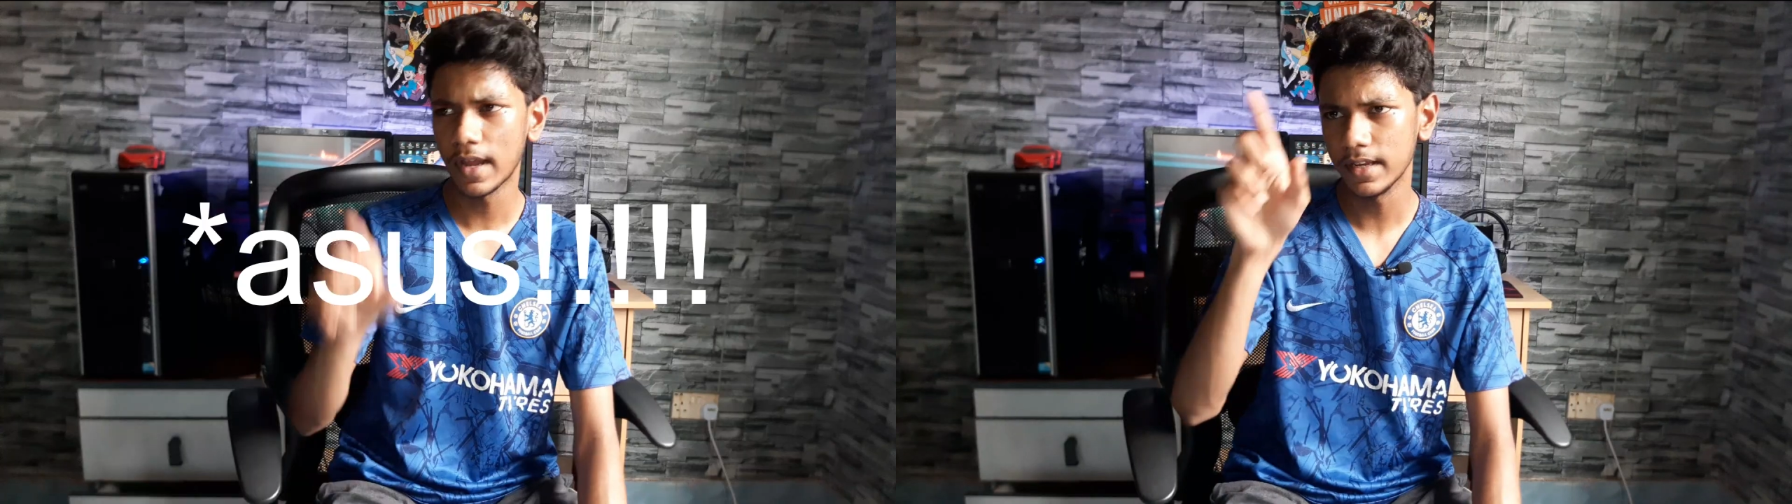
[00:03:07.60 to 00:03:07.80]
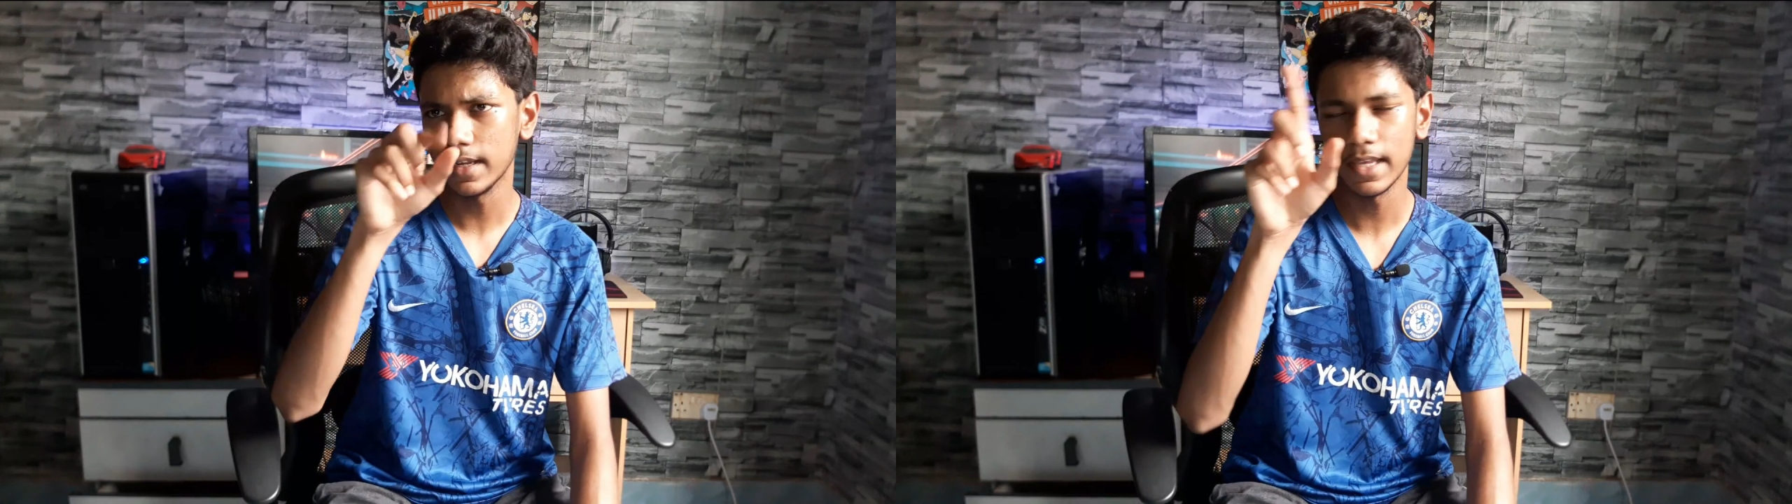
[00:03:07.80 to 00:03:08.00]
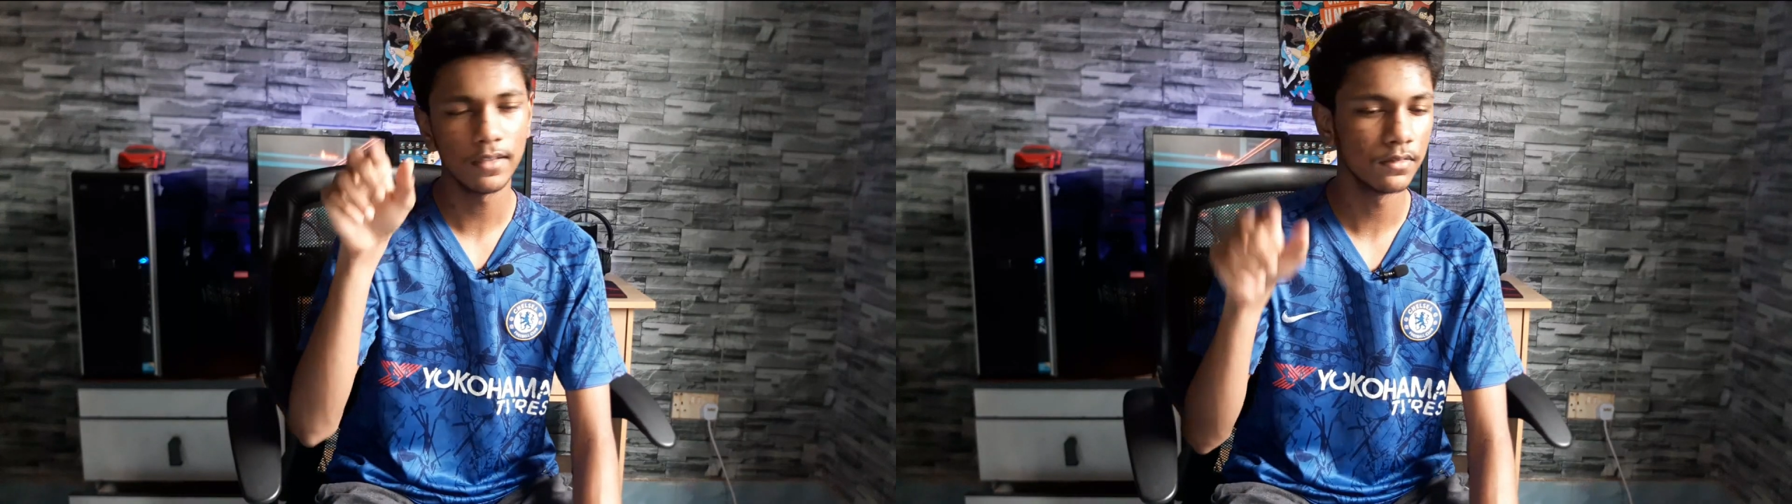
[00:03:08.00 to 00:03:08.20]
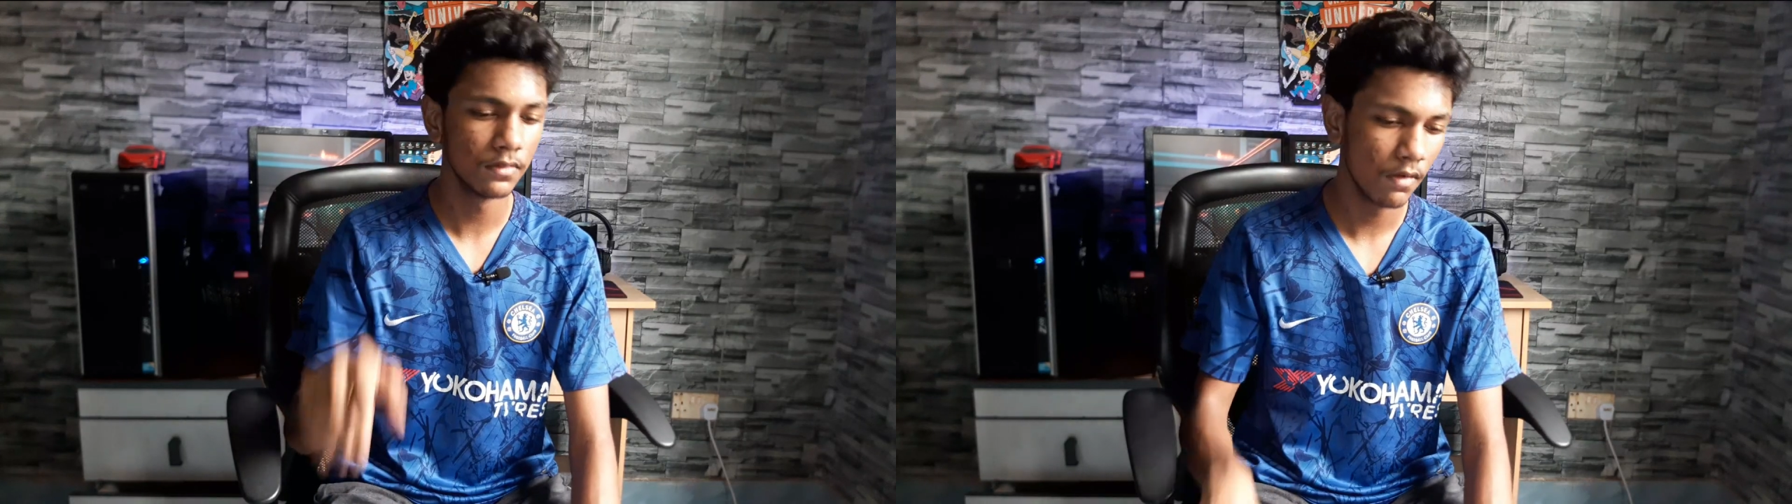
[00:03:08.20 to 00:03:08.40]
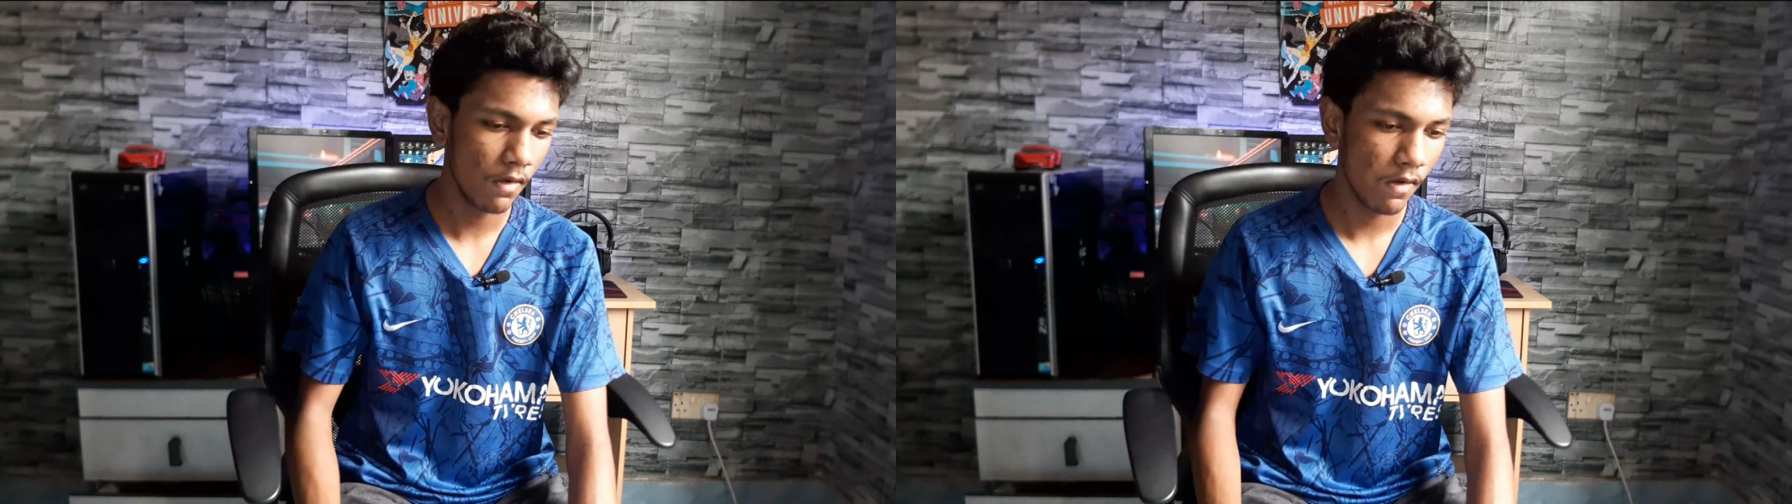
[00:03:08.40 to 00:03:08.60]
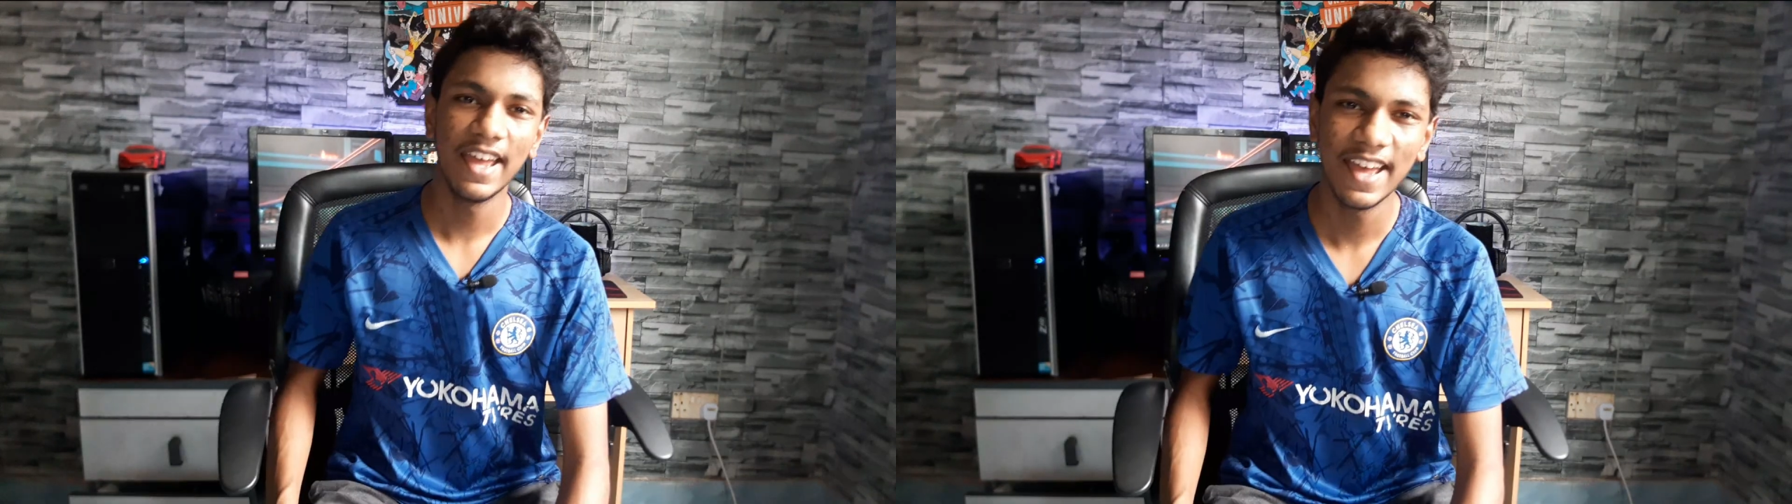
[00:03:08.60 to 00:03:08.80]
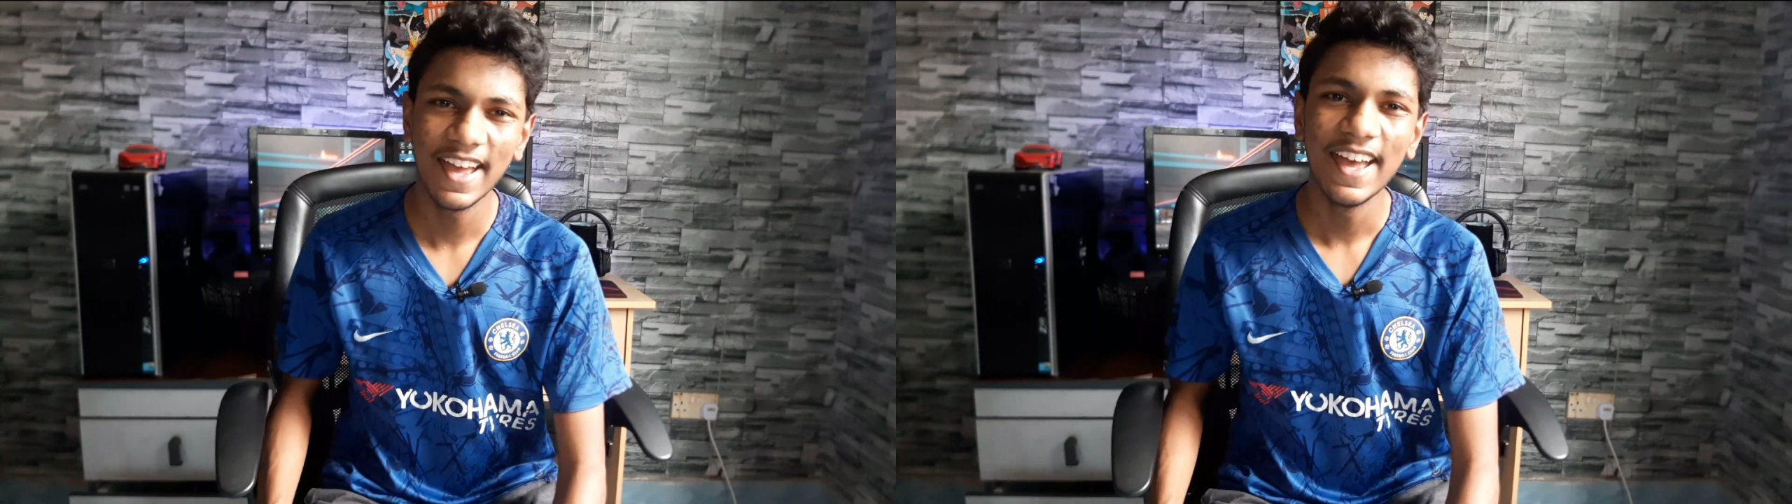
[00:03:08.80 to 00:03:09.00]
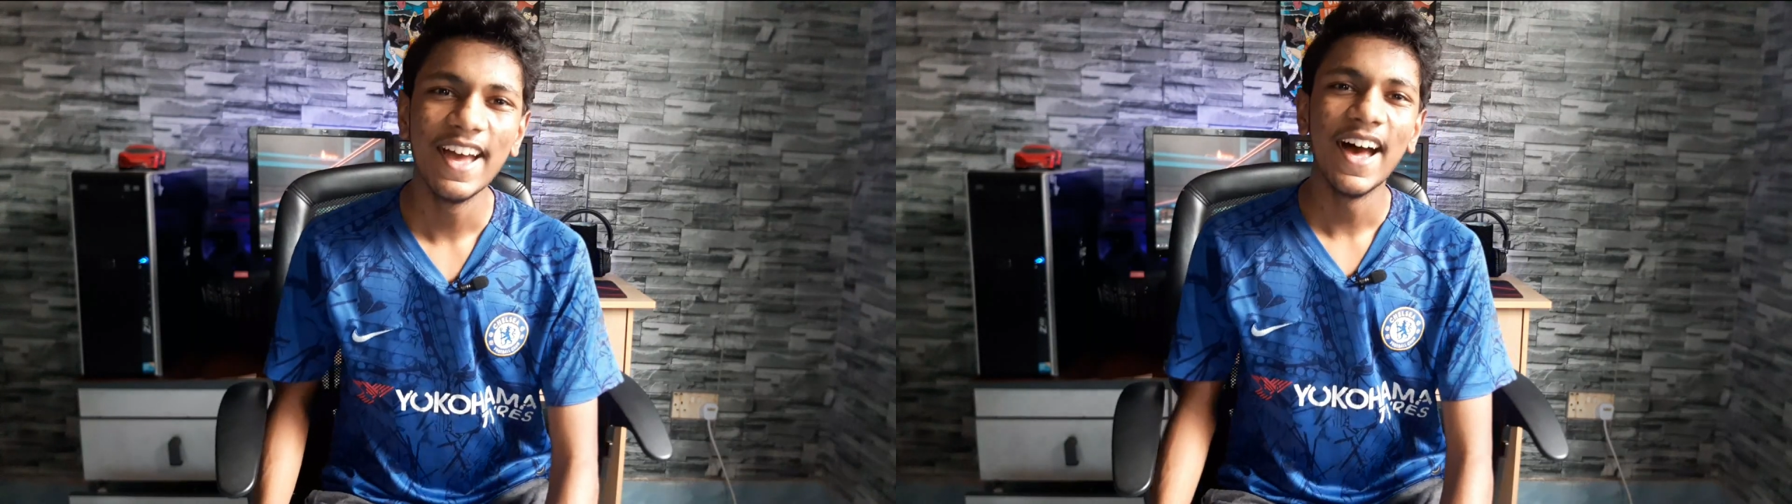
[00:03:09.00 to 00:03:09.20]
an A.
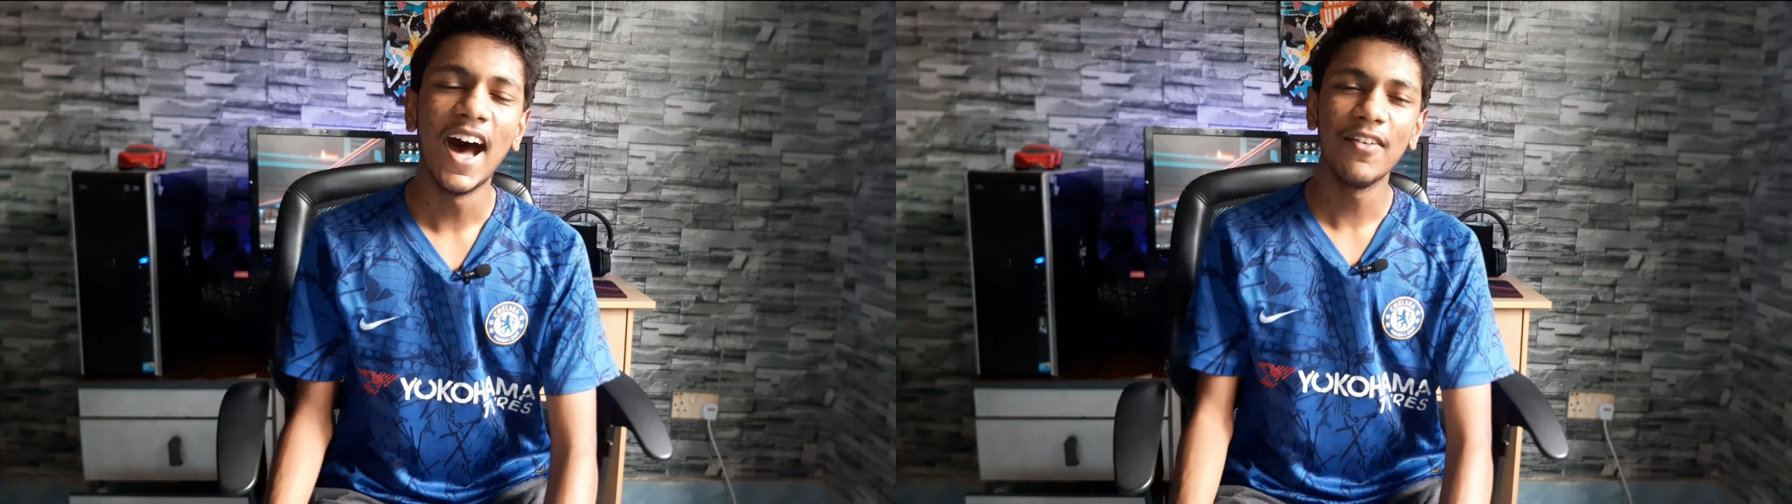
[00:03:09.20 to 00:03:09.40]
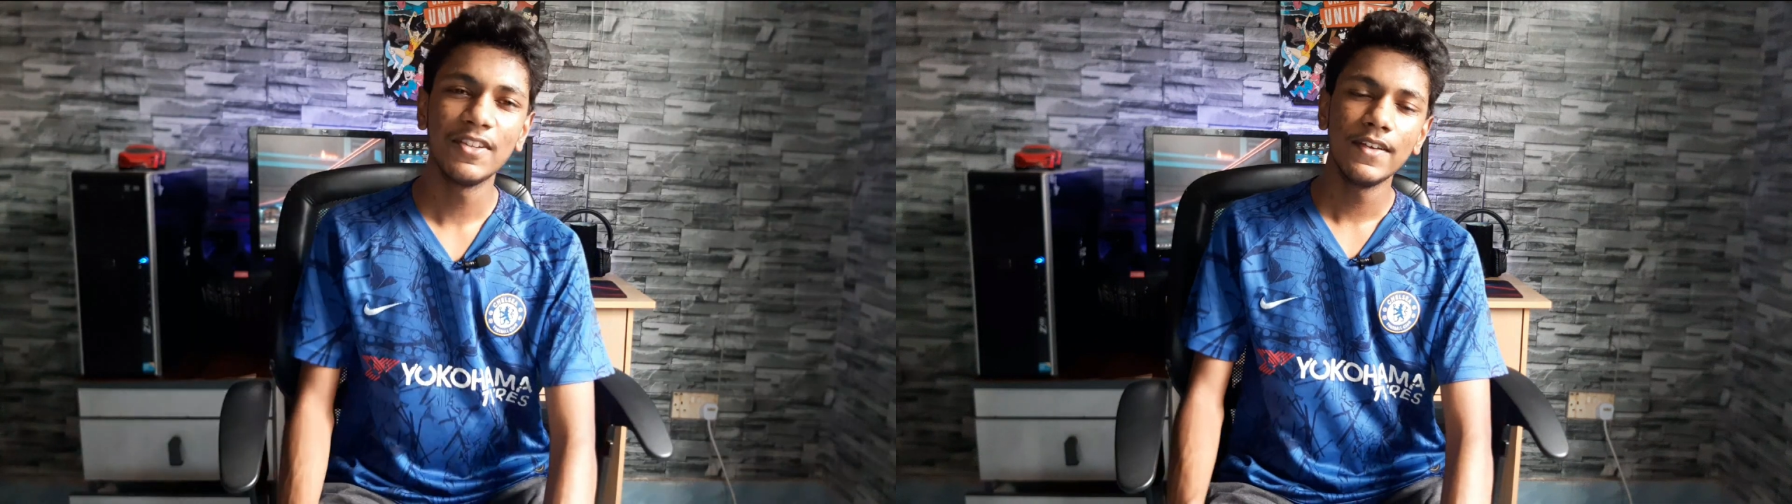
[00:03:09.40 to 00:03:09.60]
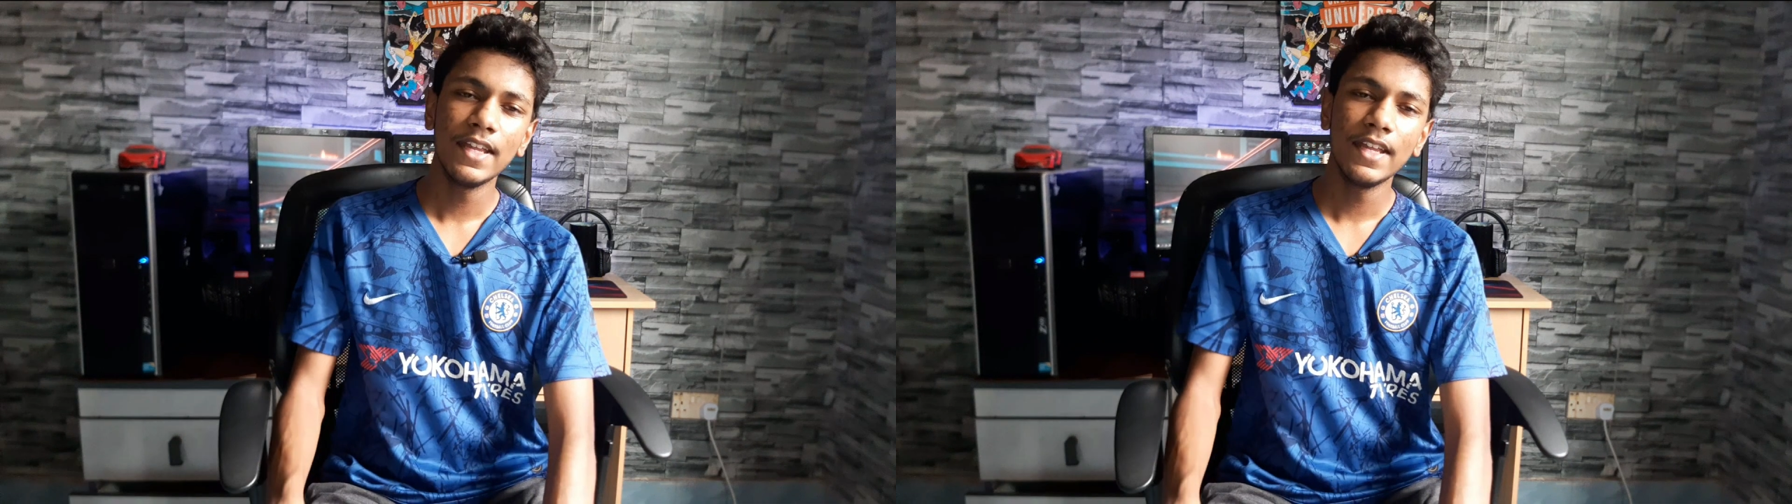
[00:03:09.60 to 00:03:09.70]
After